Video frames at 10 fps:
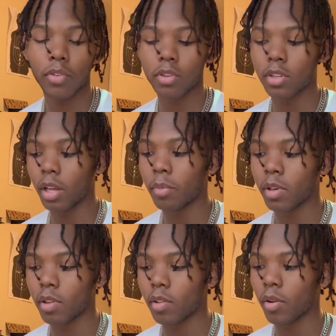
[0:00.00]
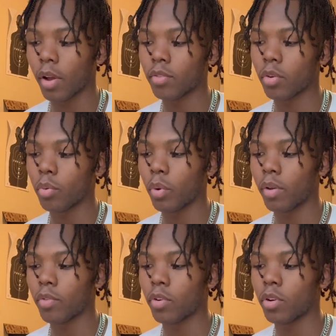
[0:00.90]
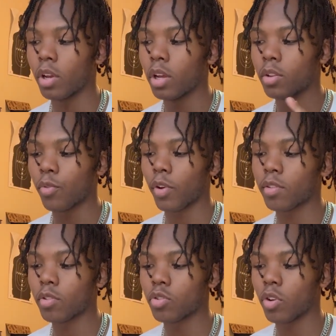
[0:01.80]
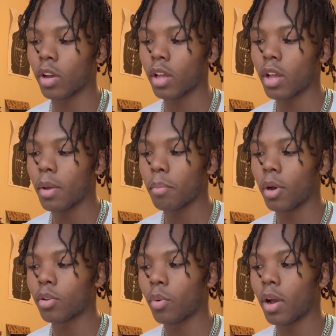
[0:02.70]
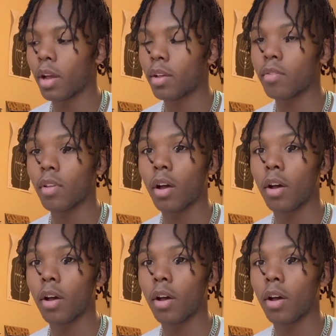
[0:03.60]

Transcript: today because I still have to wait for the resin to dry. But otherwise, you